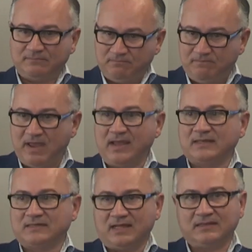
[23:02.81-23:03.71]

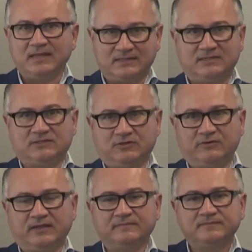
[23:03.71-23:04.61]
make that
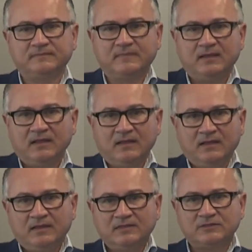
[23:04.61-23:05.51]
necessary.
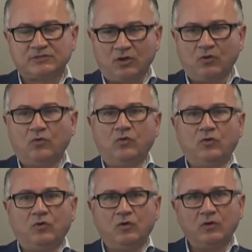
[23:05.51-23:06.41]
So
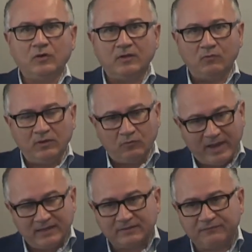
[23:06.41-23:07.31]
we'll
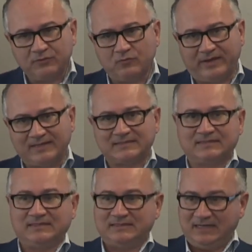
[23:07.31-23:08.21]
wait a few
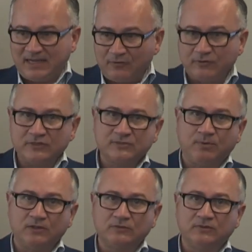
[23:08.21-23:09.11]
weeks, see how you
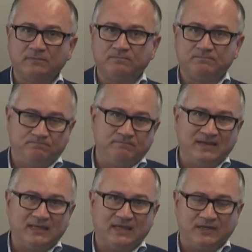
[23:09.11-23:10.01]
respond to the
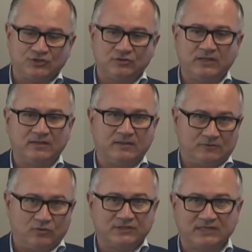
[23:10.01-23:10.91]
medication and the
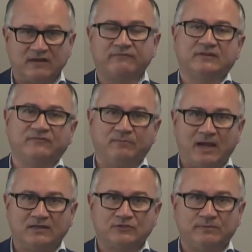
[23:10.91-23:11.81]
conservative
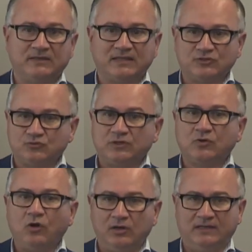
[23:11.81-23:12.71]
management, as we
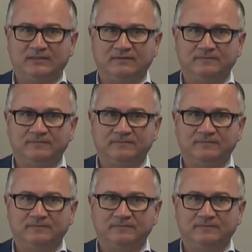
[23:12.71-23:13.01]
call it,